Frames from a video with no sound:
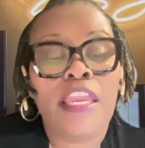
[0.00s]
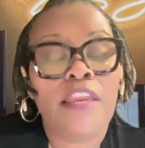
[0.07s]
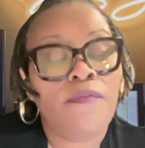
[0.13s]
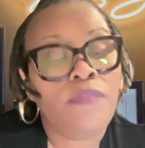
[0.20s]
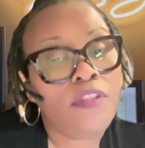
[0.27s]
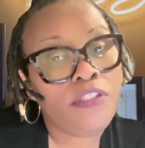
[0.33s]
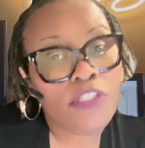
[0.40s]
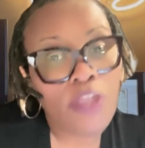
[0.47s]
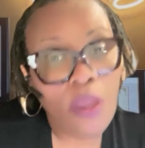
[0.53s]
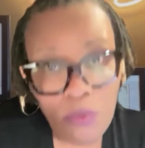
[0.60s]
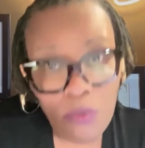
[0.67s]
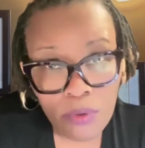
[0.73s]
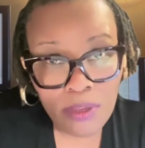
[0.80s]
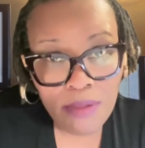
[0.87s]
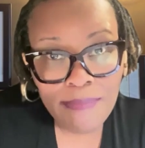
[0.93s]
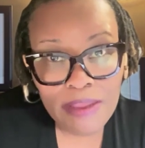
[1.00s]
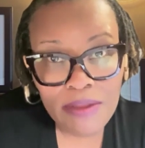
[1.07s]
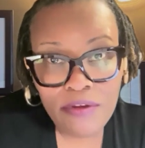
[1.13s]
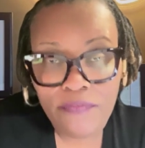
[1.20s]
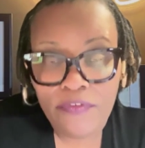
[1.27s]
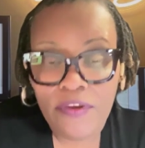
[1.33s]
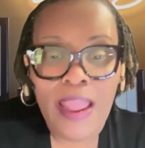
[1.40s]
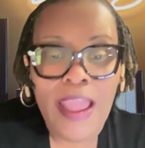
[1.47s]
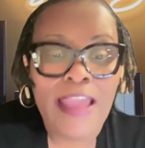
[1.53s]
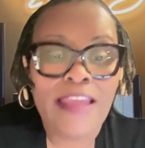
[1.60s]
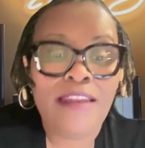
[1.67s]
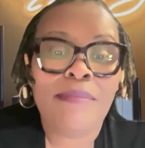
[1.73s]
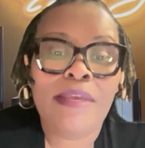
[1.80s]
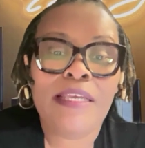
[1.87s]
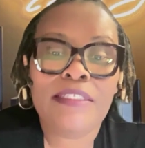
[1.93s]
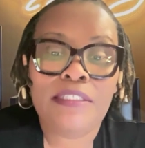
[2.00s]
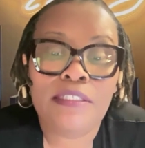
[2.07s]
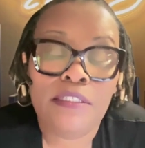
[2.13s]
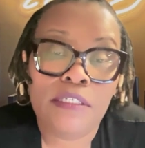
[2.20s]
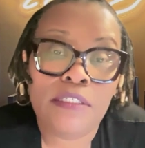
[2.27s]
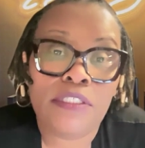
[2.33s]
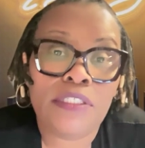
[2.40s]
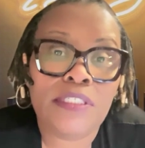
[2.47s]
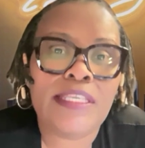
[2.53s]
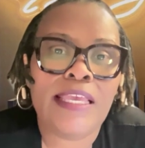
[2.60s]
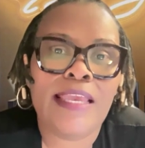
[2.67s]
if the total amount of your itemized deductions